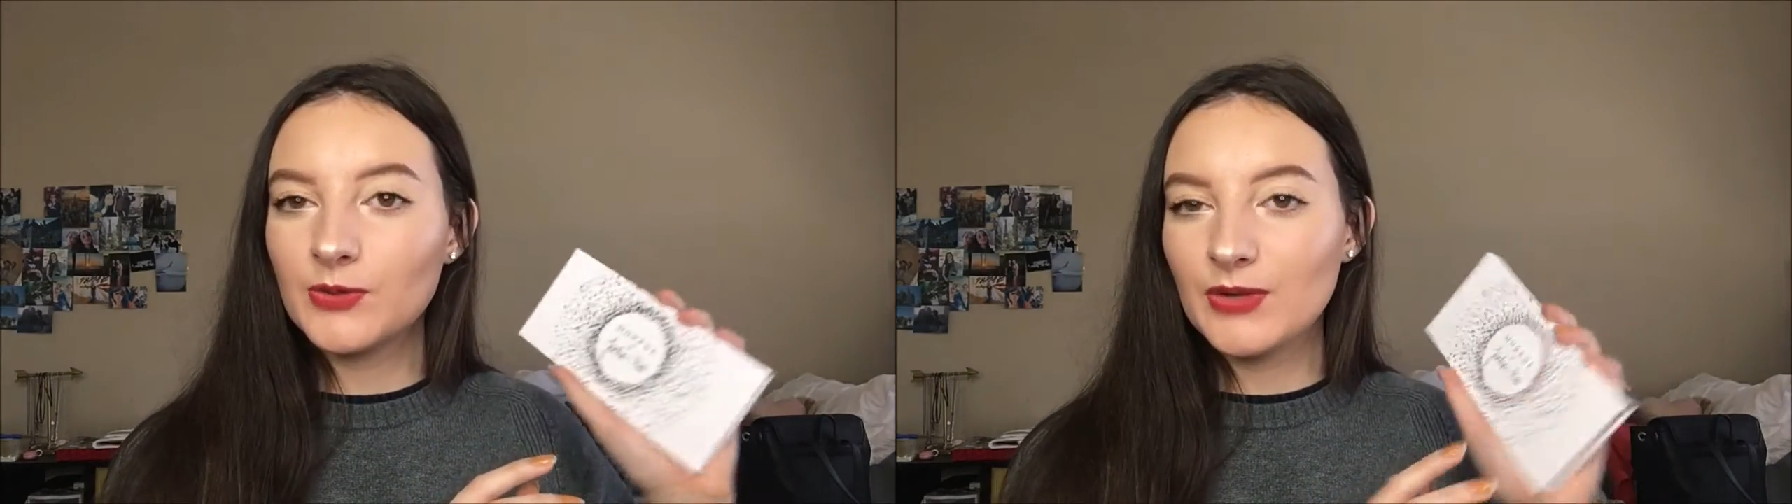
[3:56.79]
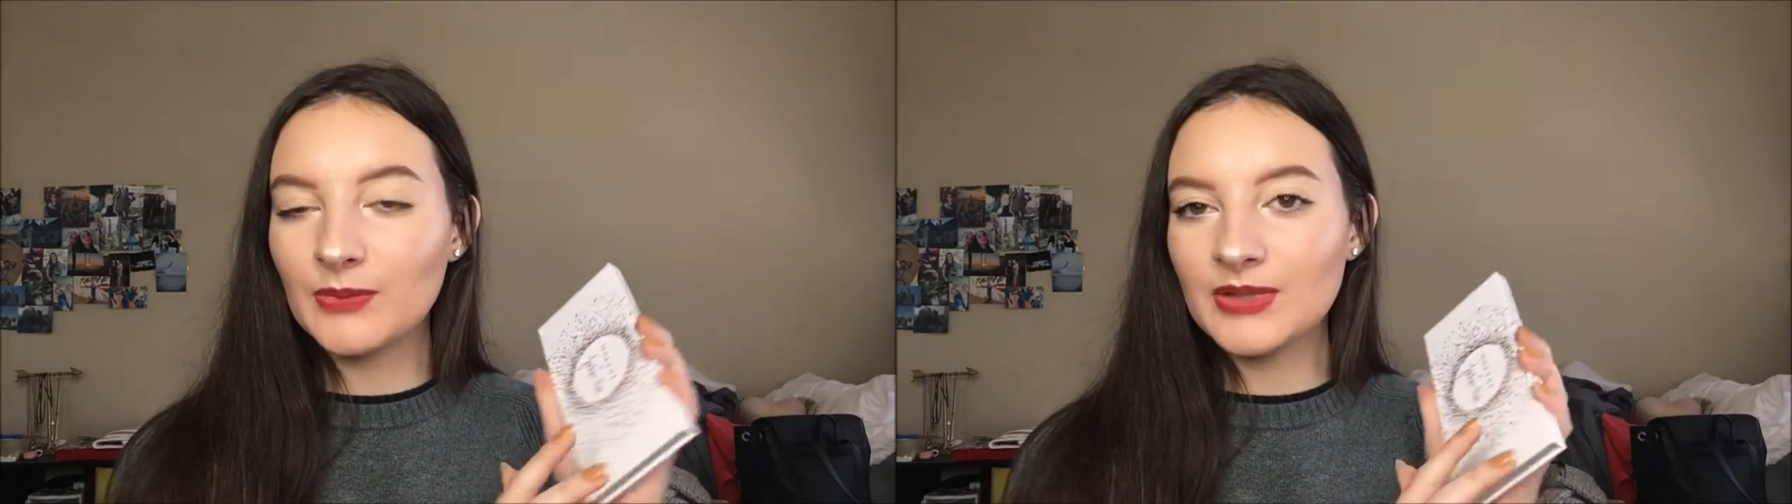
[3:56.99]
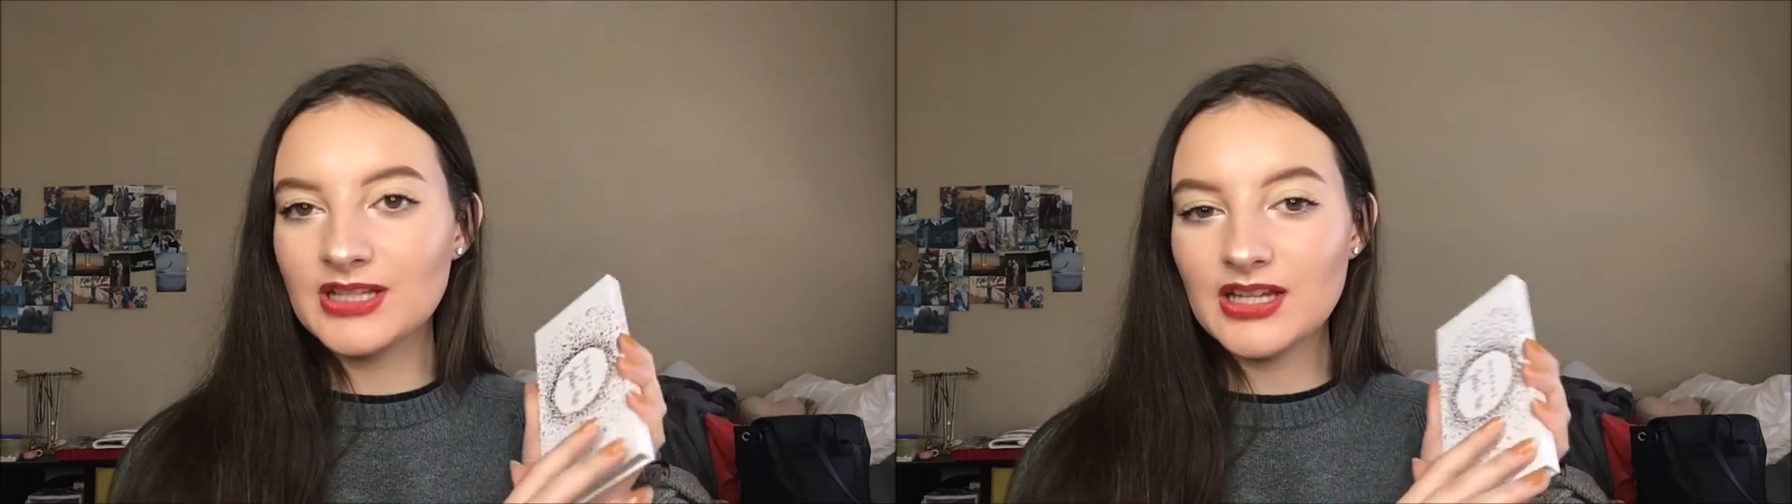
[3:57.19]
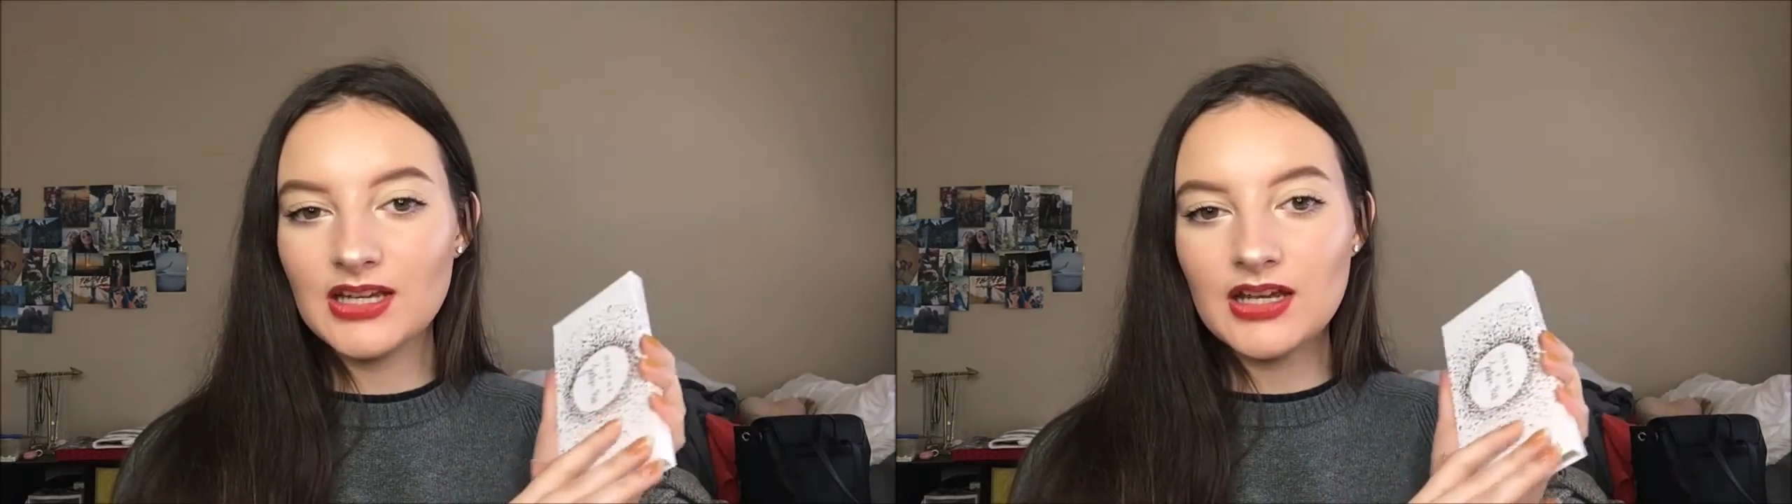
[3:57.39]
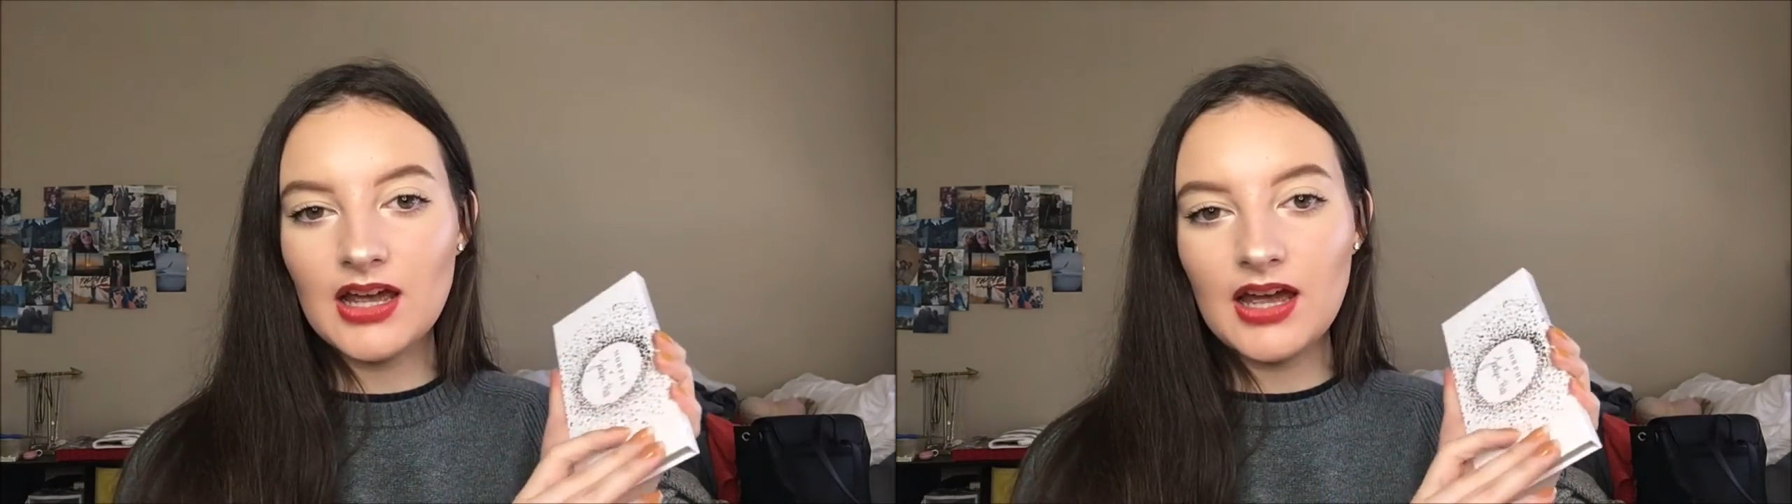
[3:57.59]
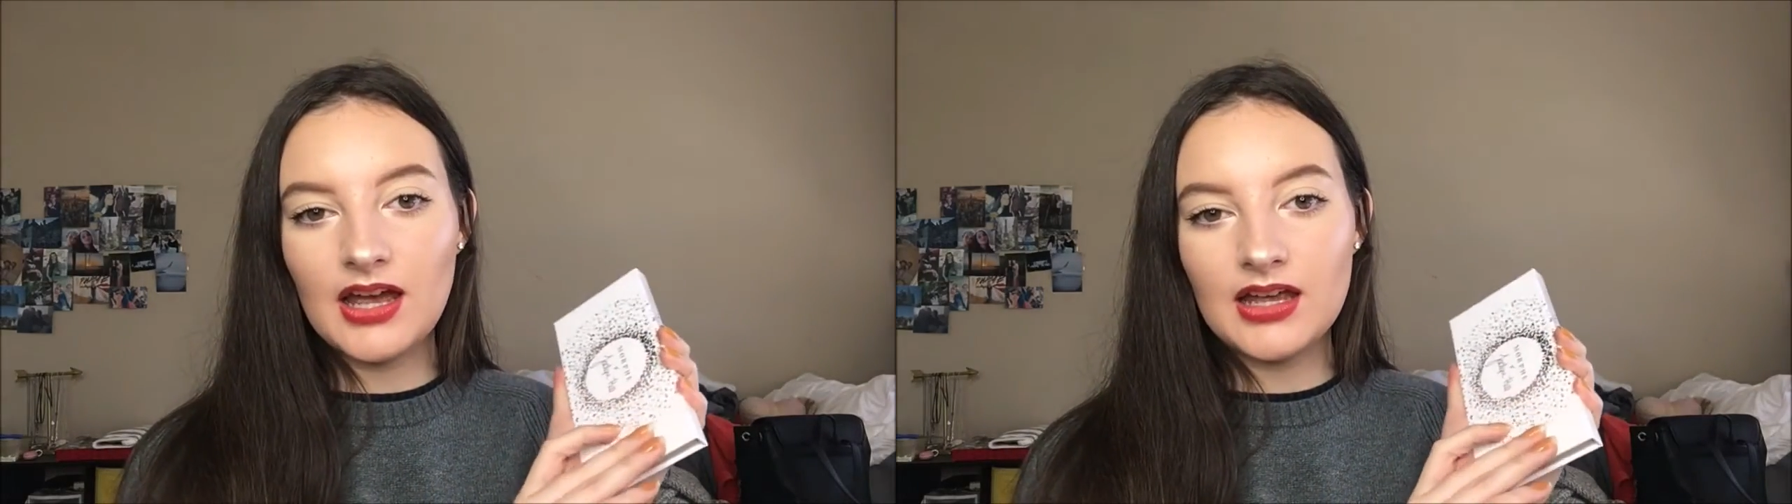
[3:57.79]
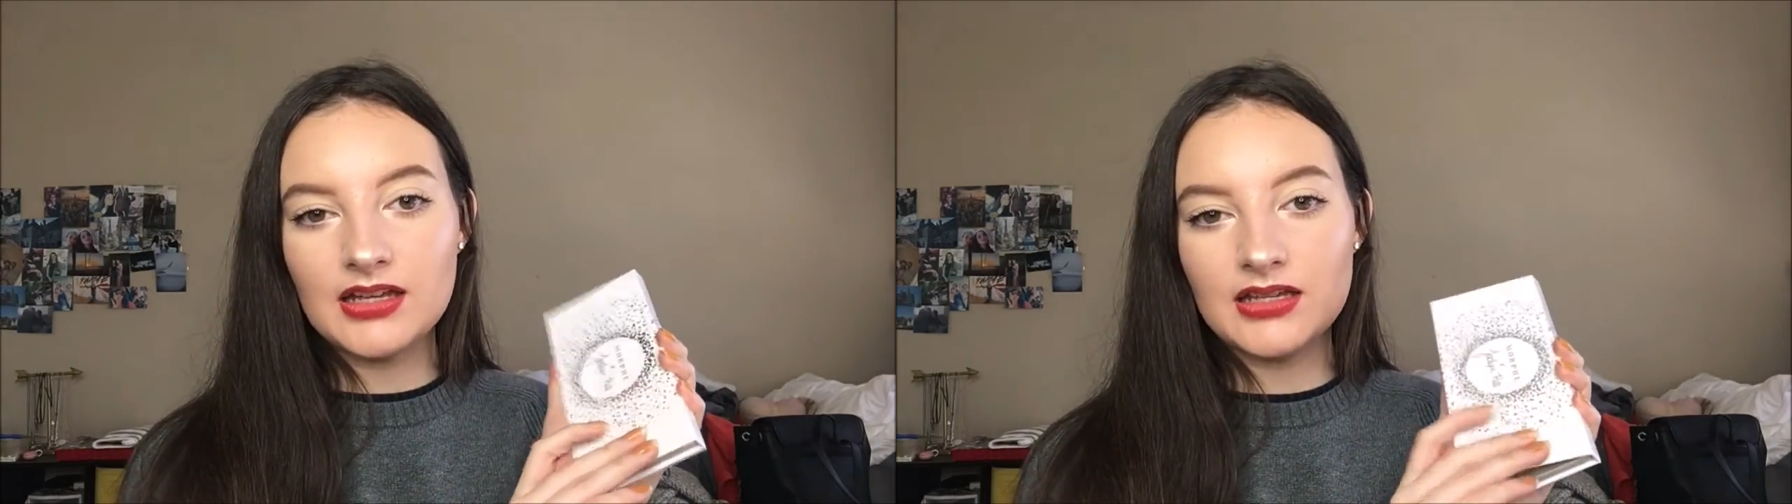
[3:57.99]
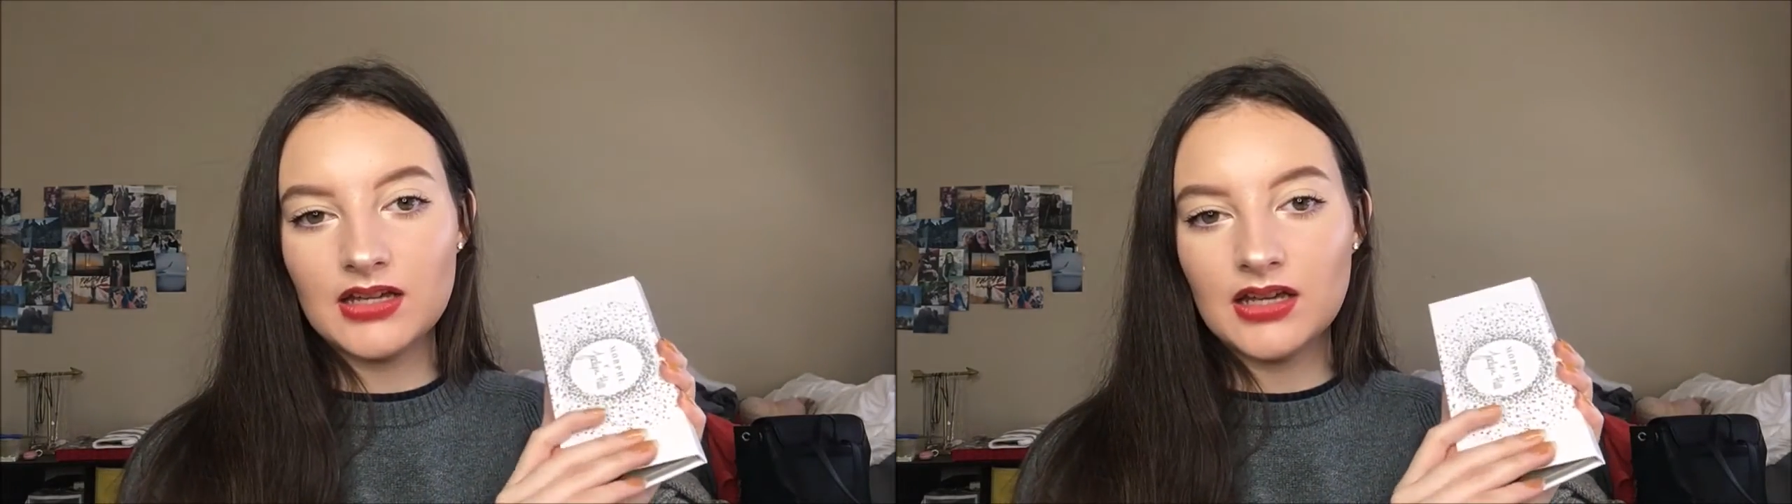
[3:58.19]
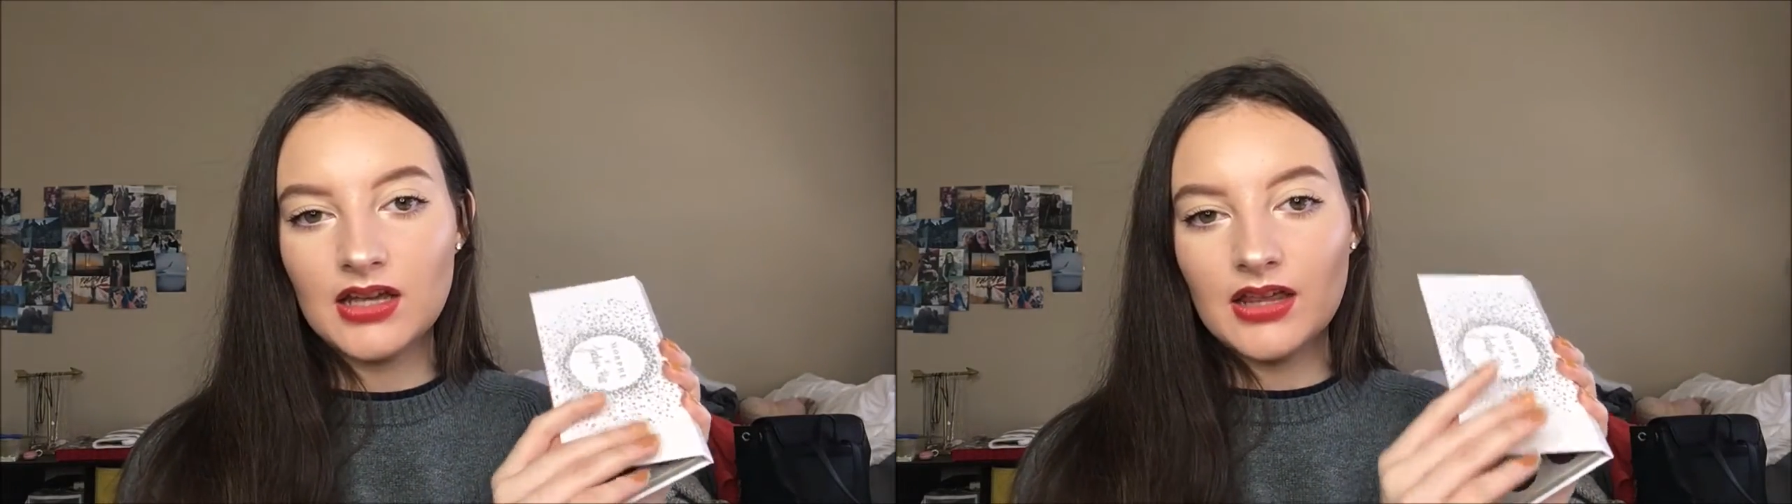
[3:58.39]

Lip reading: pigmented and